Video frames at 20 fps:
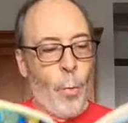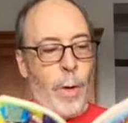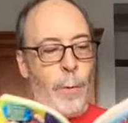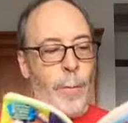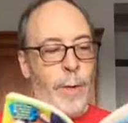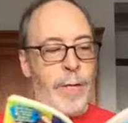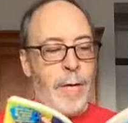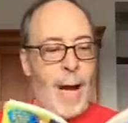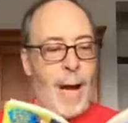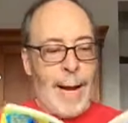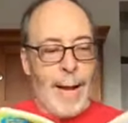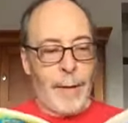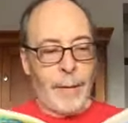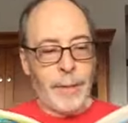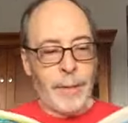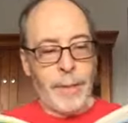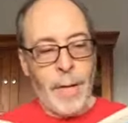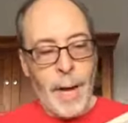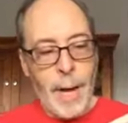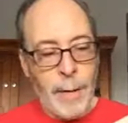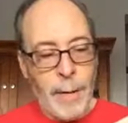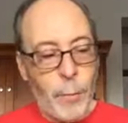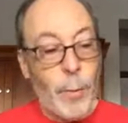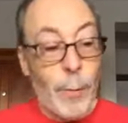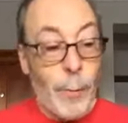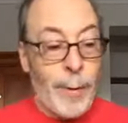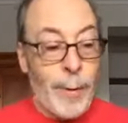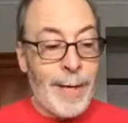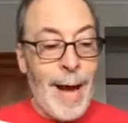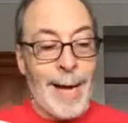When we got outside,
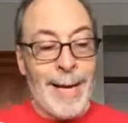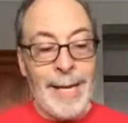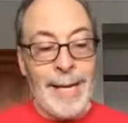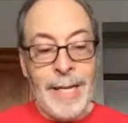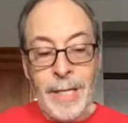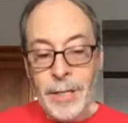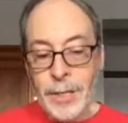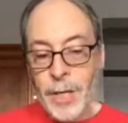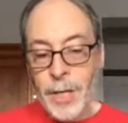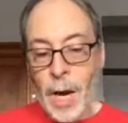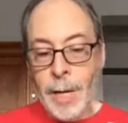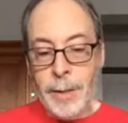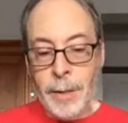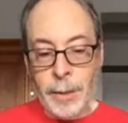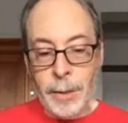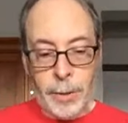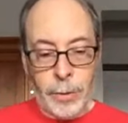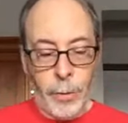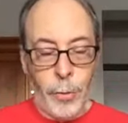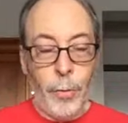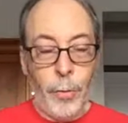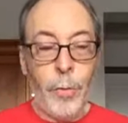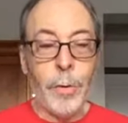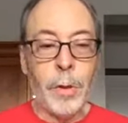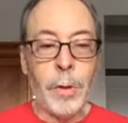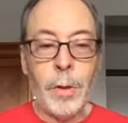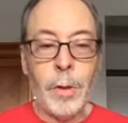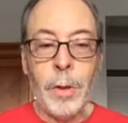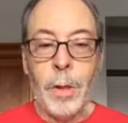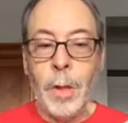when we got inside the
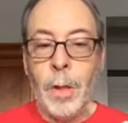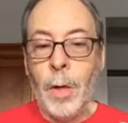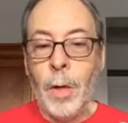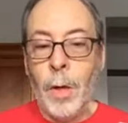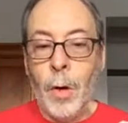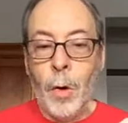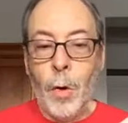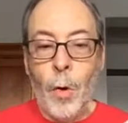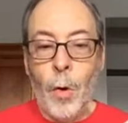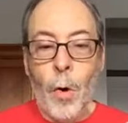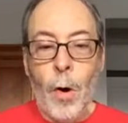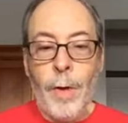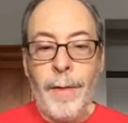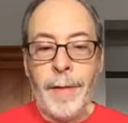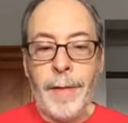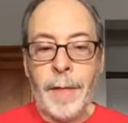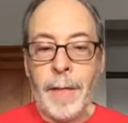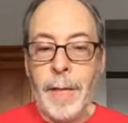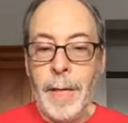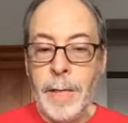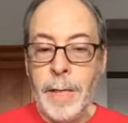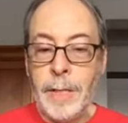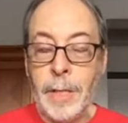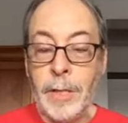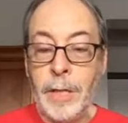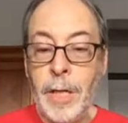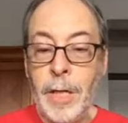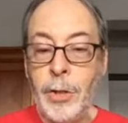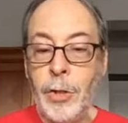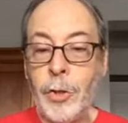school, all the kids
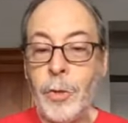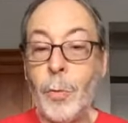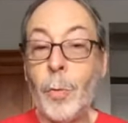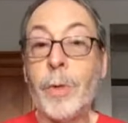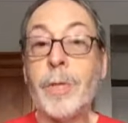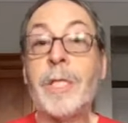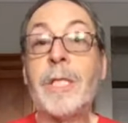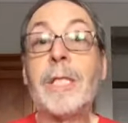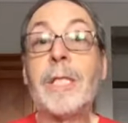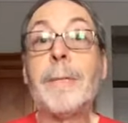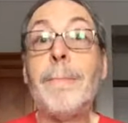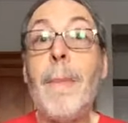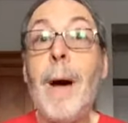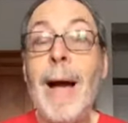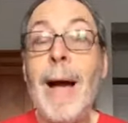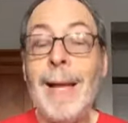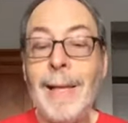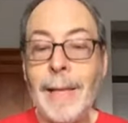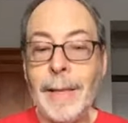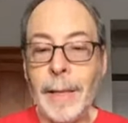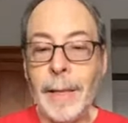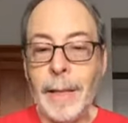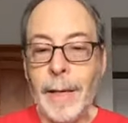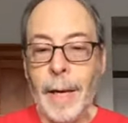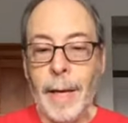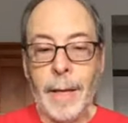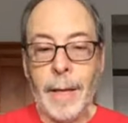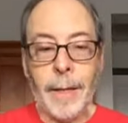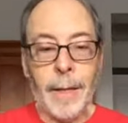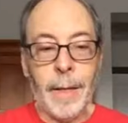and teachers were smiling
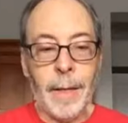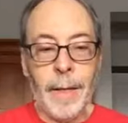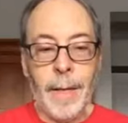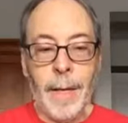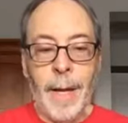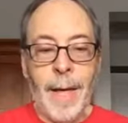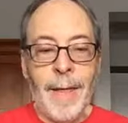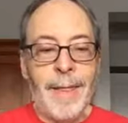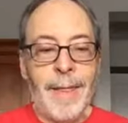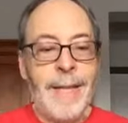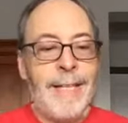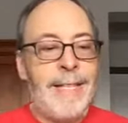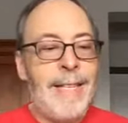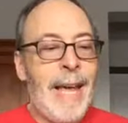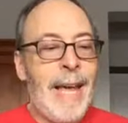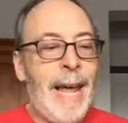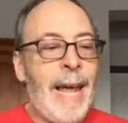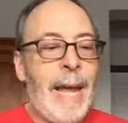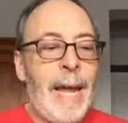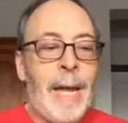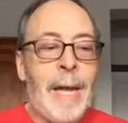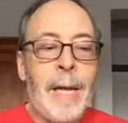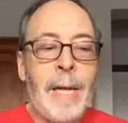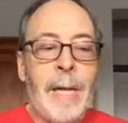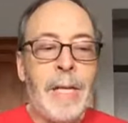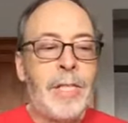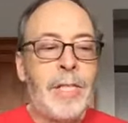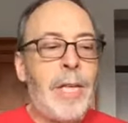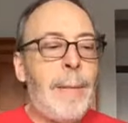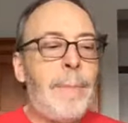again. The
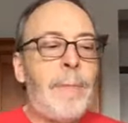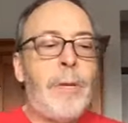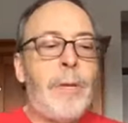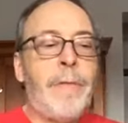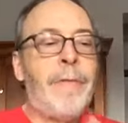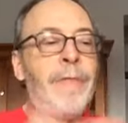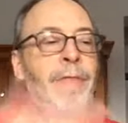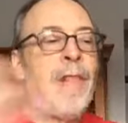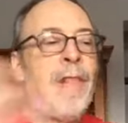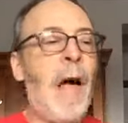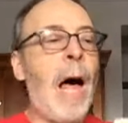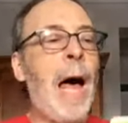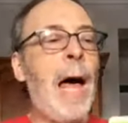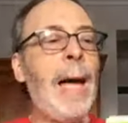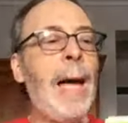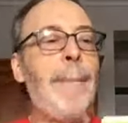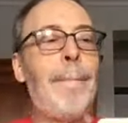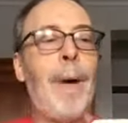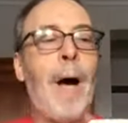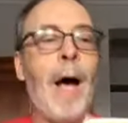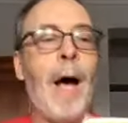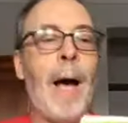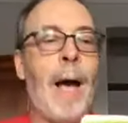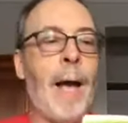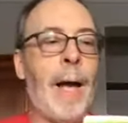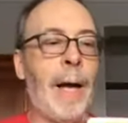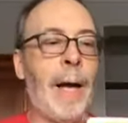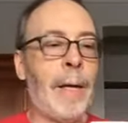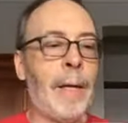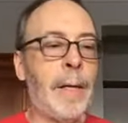day seemed to fly
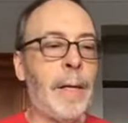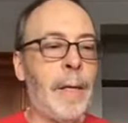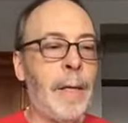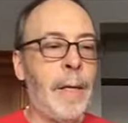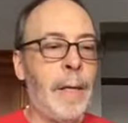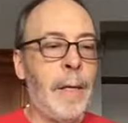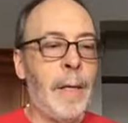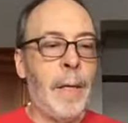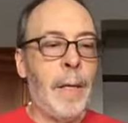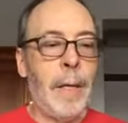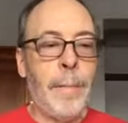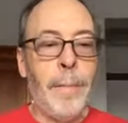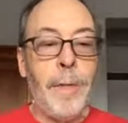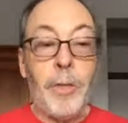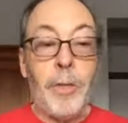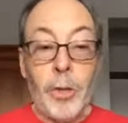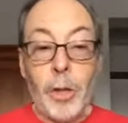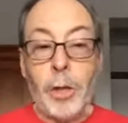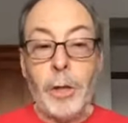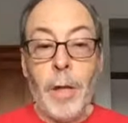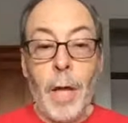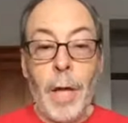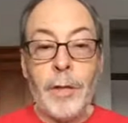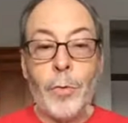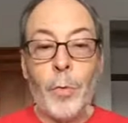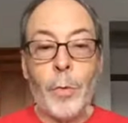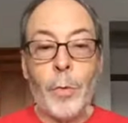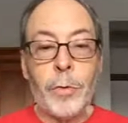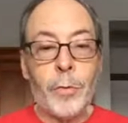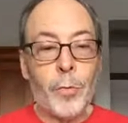by. Mr.
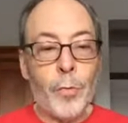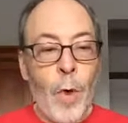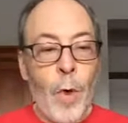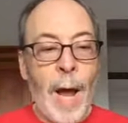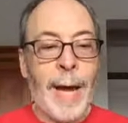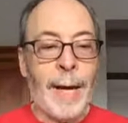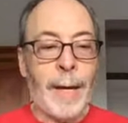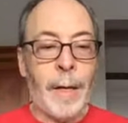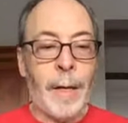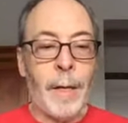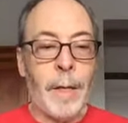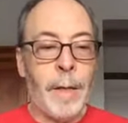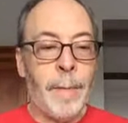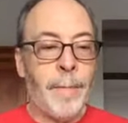Klutz was right.